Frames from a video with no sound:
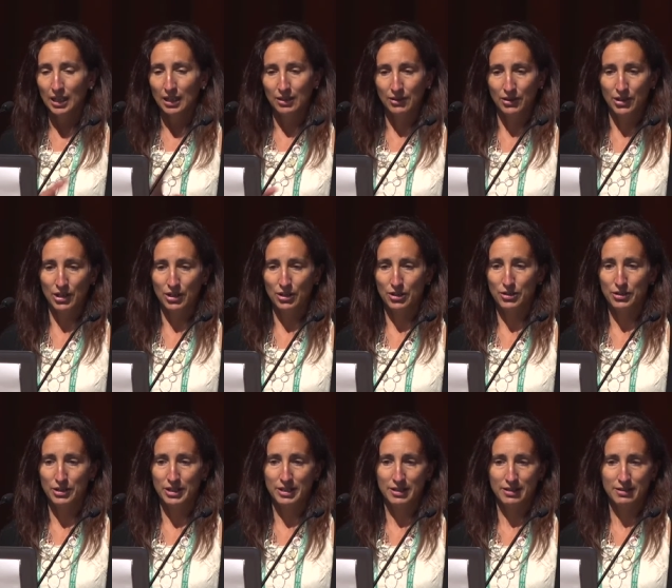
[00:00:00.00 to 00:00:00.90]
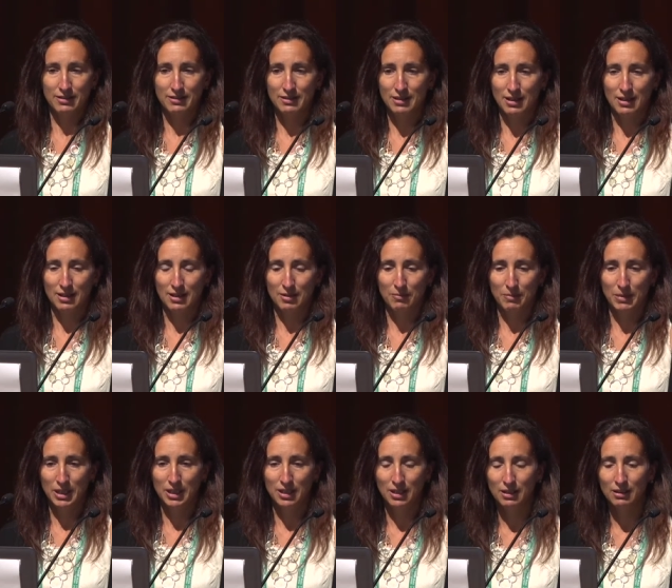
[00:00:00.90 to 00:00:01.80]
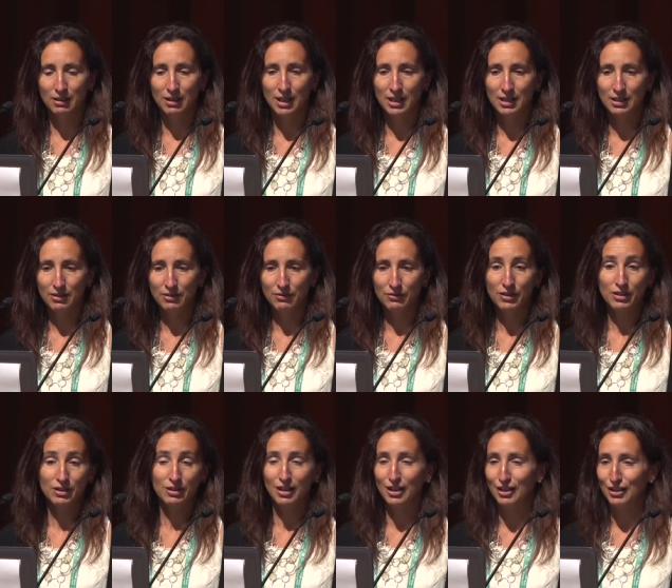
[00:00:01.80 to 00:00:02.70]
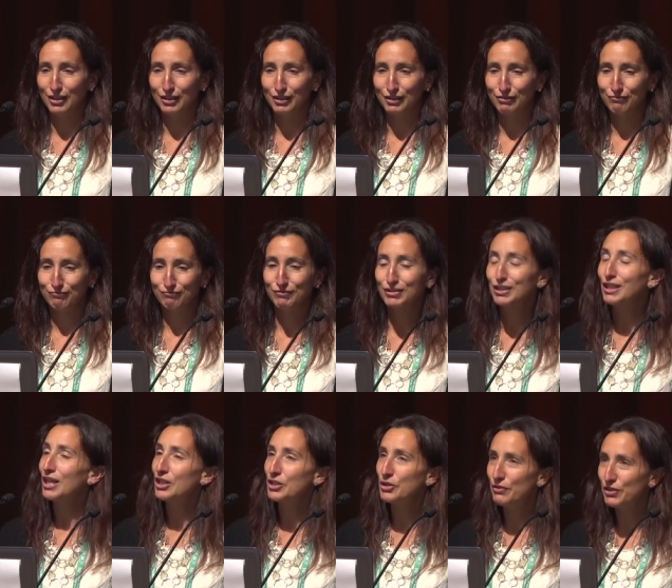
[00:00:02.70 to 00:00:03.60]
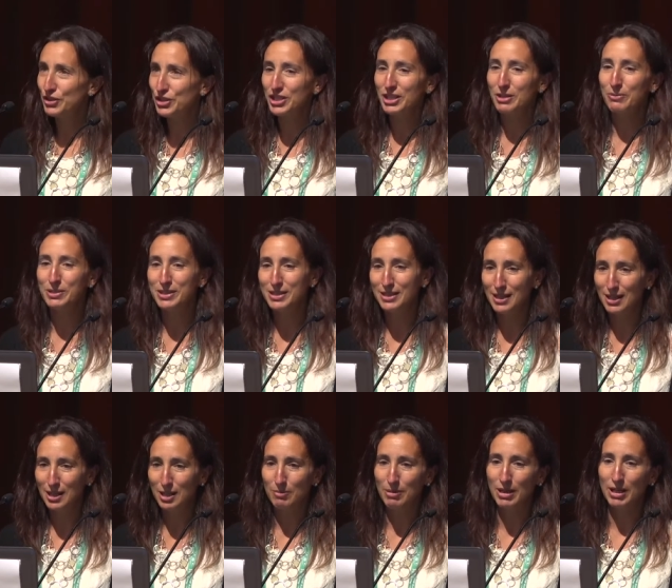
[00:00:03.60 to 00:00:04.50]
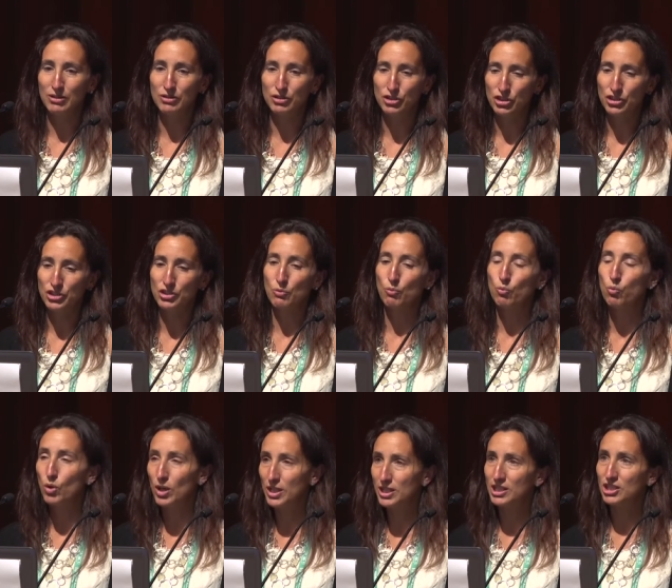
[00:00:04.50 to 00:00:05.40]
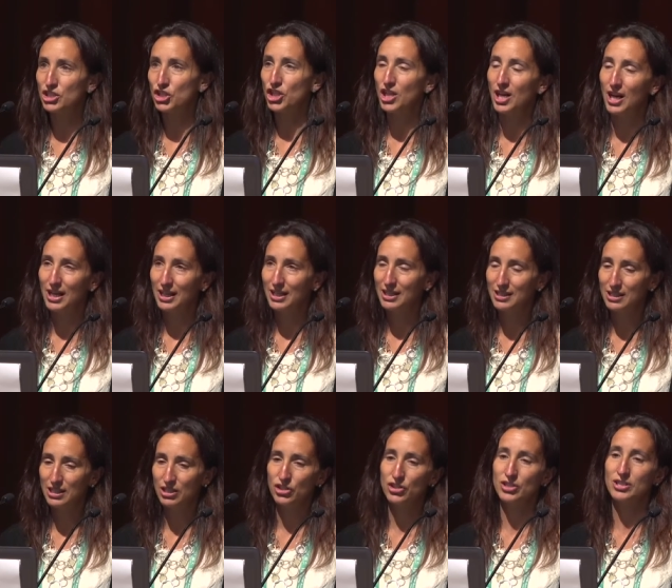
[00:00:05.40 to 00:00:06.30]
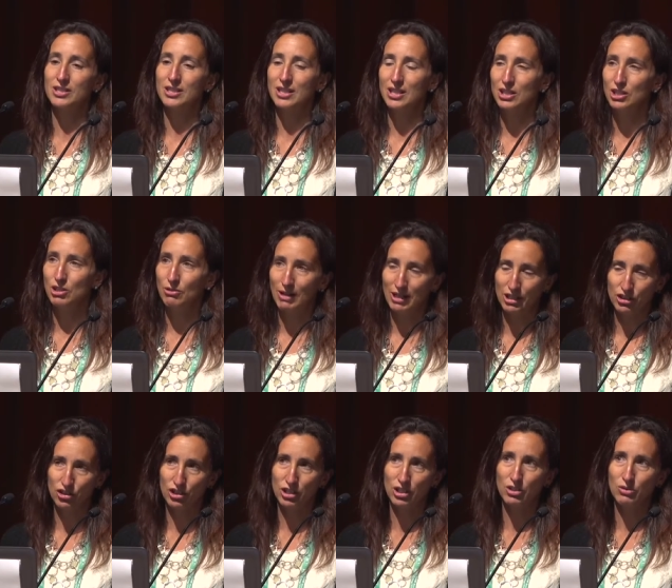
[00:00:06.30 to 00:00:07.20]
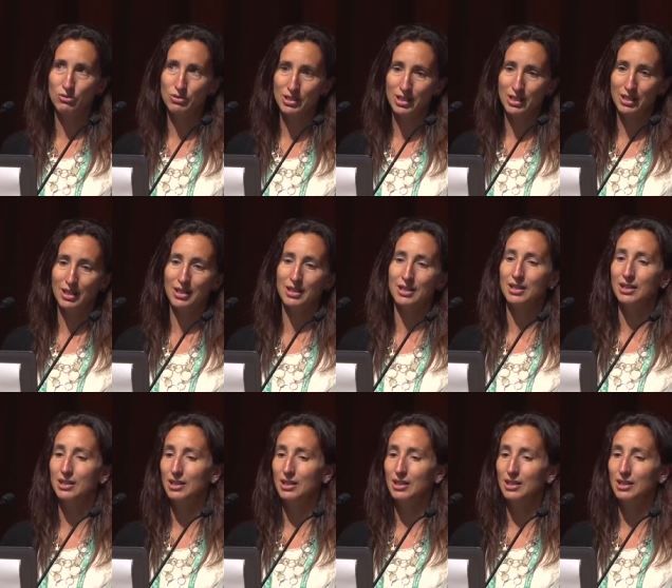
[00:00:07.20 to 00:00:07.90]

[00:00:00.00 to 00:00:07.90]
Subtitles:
There is a lot of controversy, I would say, about just what GI conditions can you actually use the gut in,